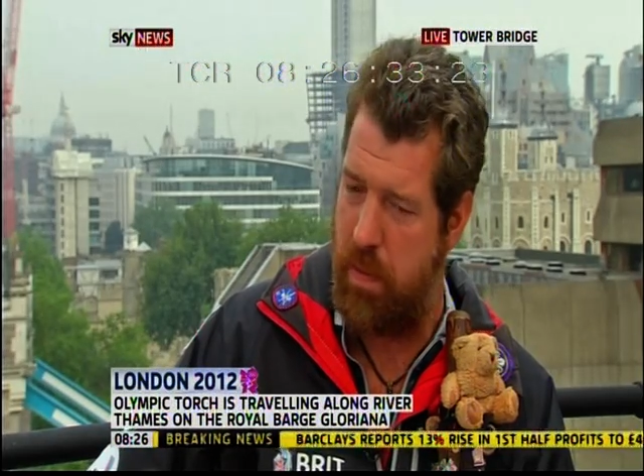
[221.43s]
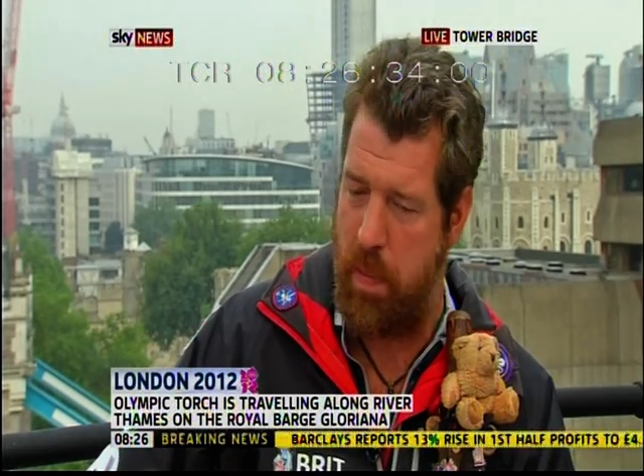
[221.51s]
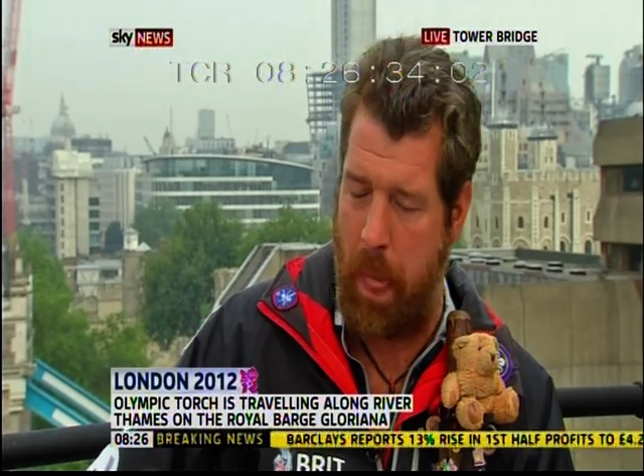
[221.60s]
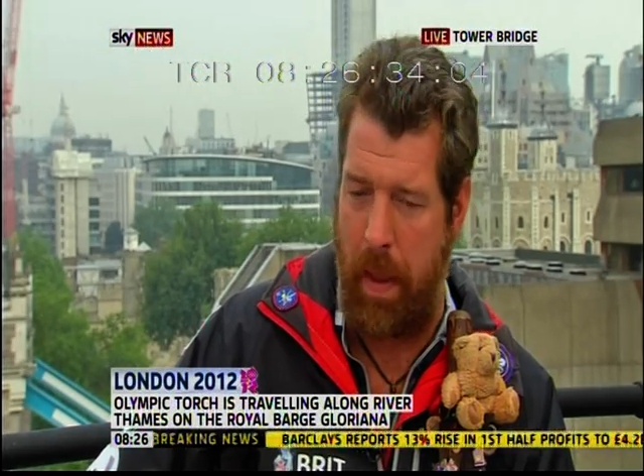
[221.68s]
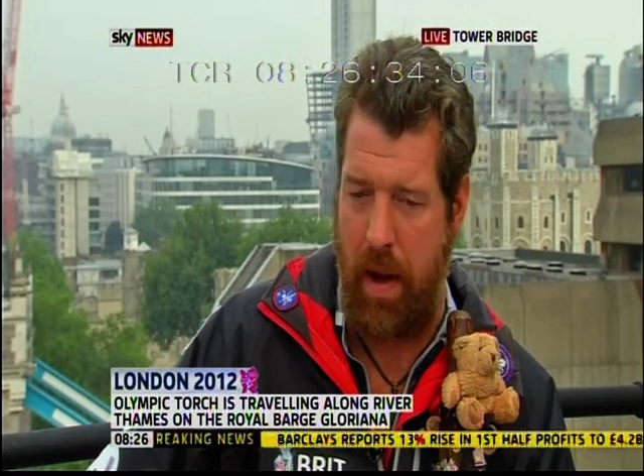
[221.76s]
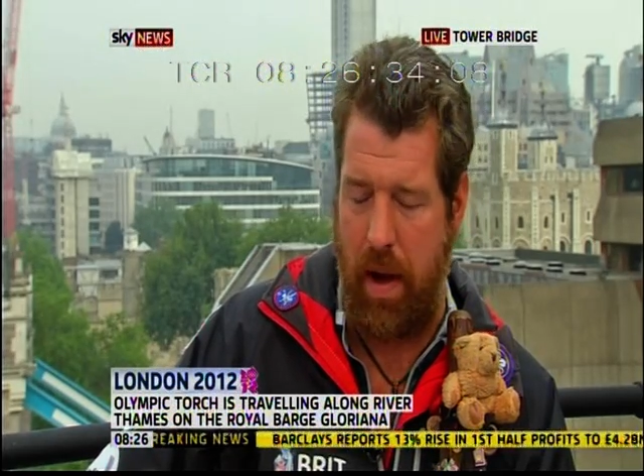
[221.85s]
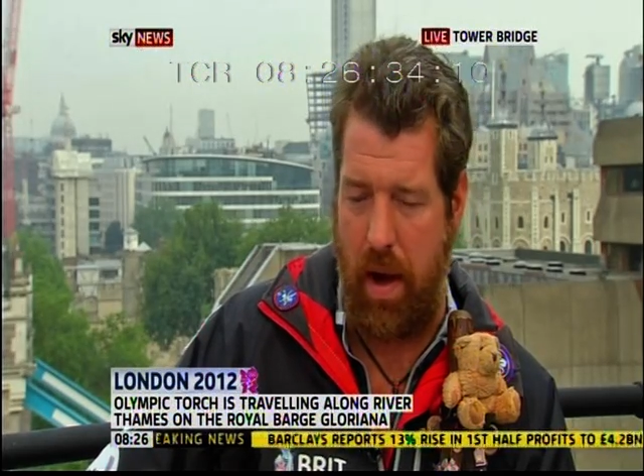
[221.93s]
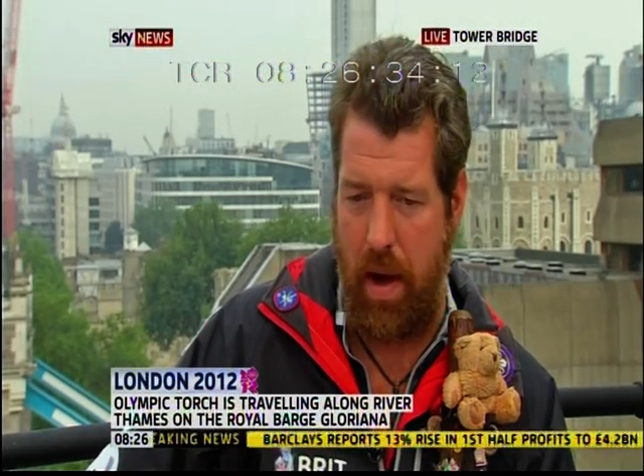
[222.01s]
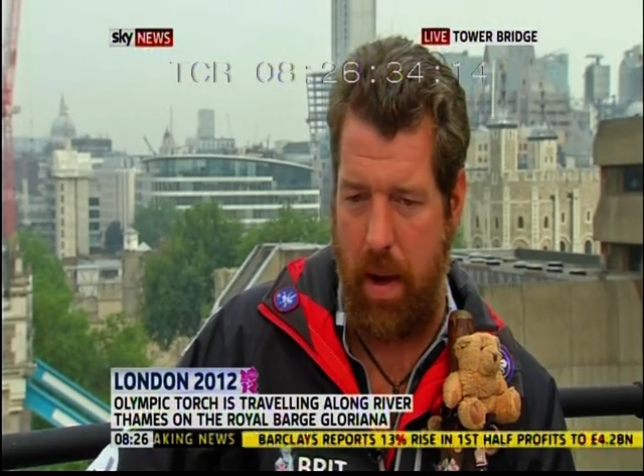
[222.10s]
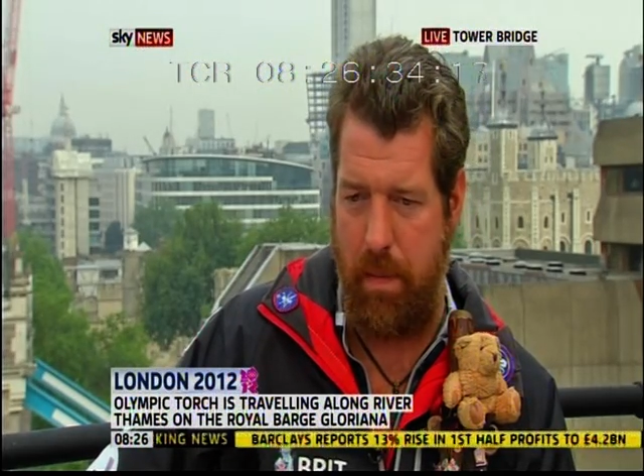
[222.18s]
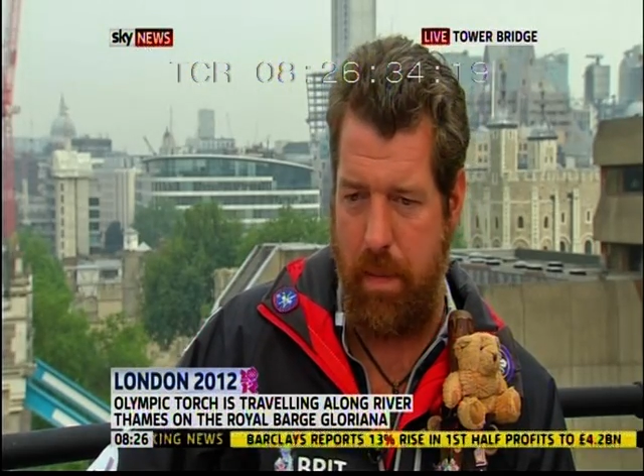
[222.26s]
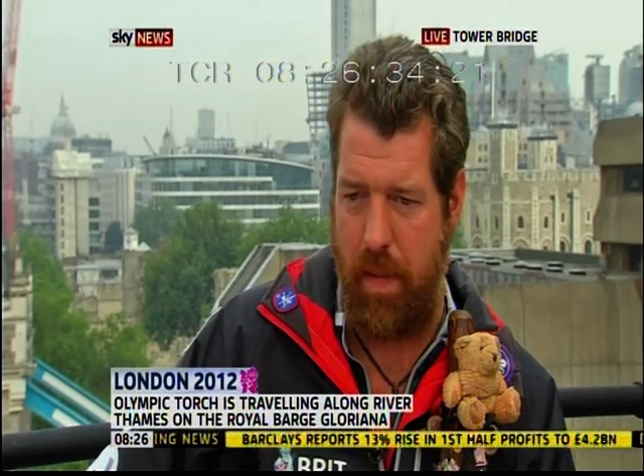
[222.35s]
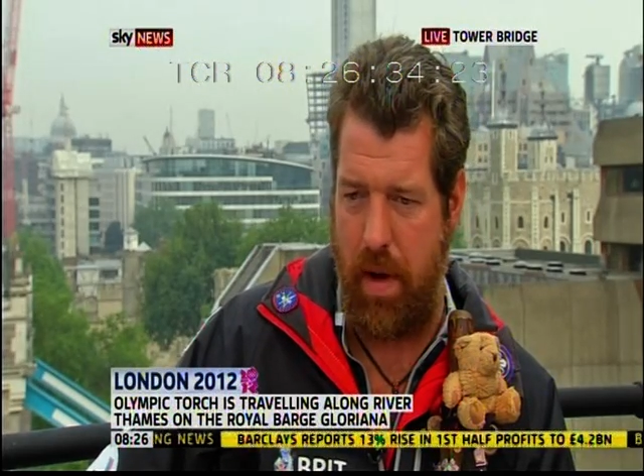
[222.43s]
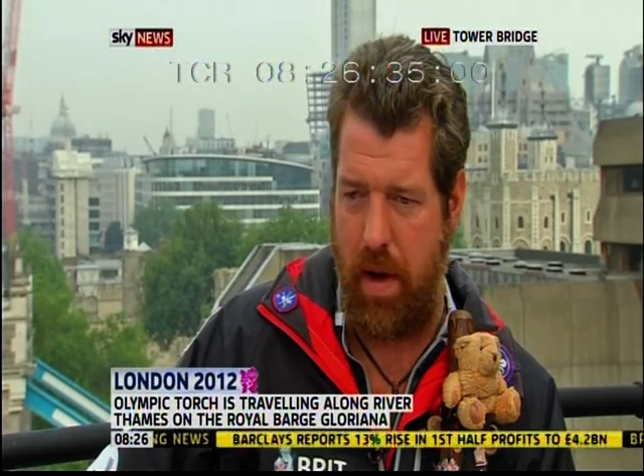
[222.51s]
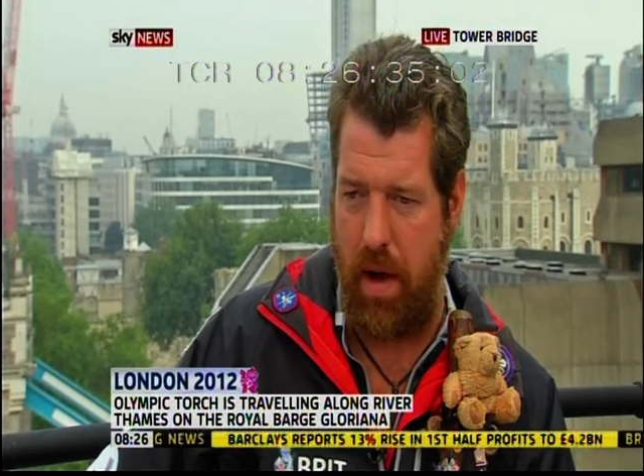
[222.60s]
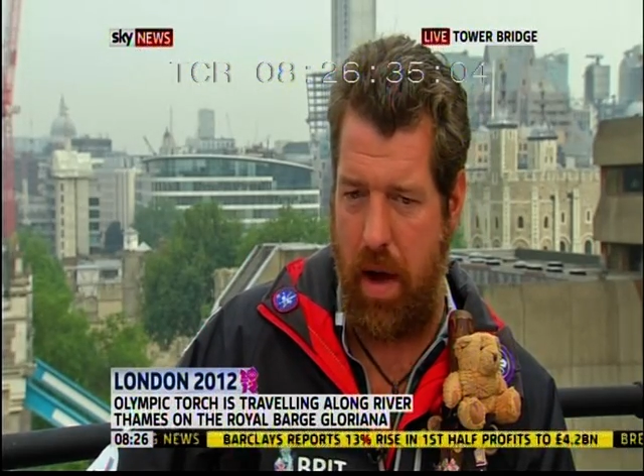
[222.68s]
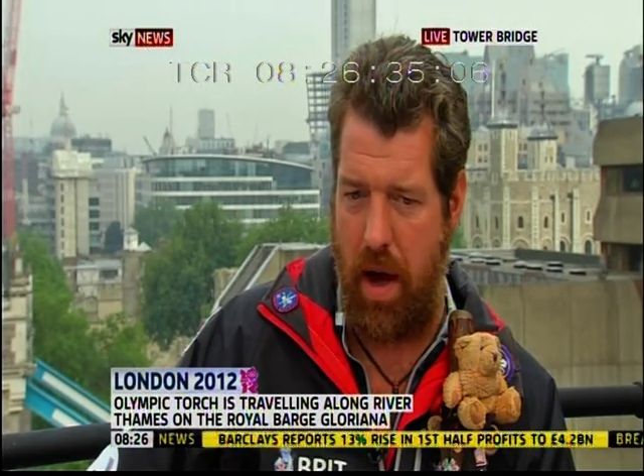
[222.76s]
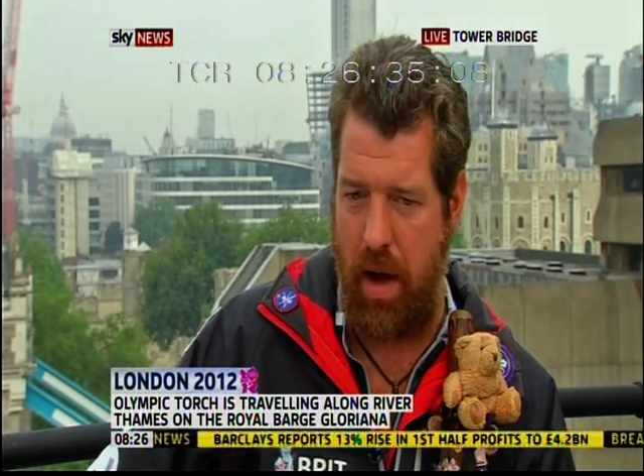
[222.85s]

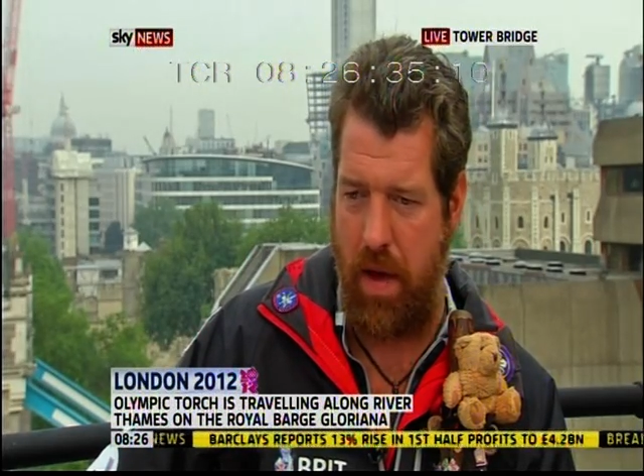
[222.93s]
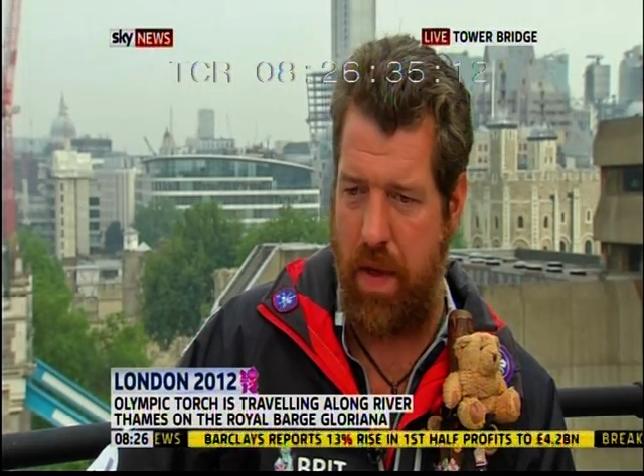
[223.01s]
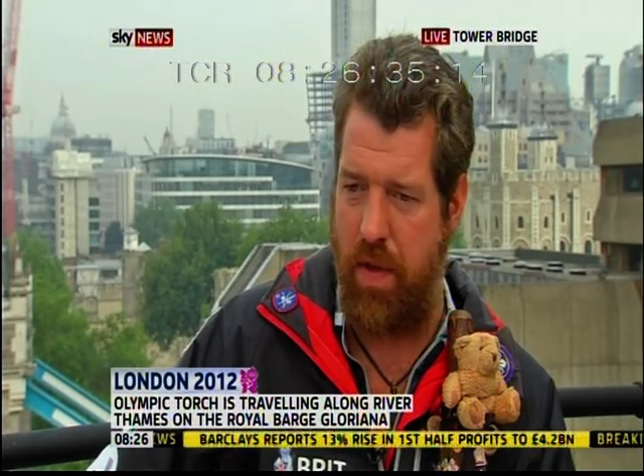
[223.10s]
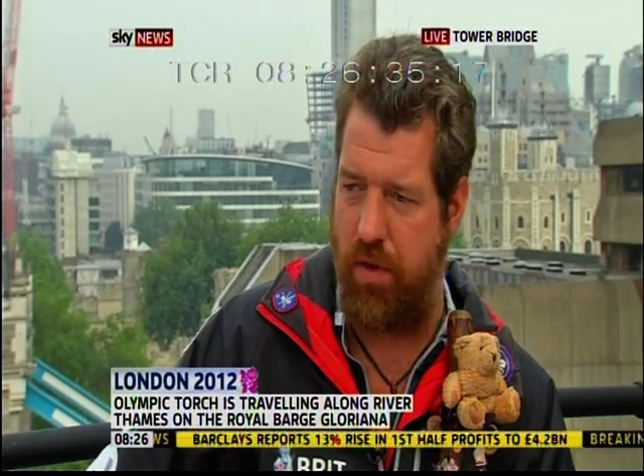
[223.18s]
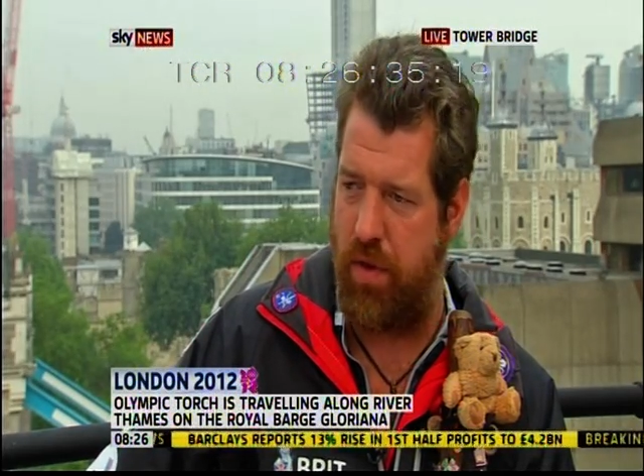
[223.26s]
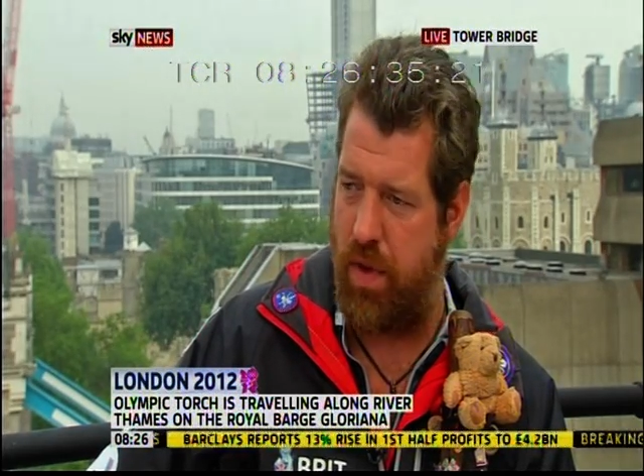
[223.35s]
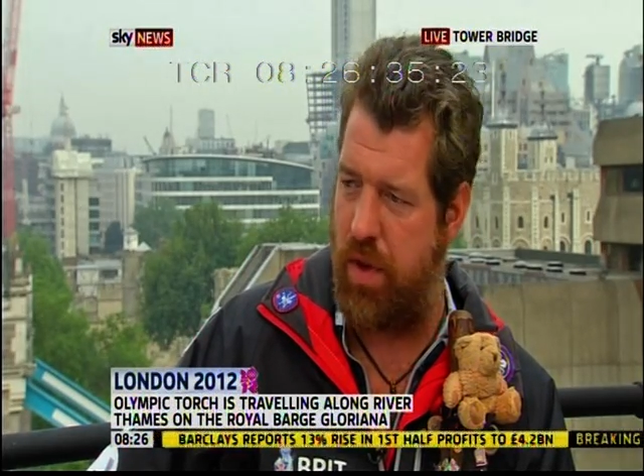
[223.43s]
and I think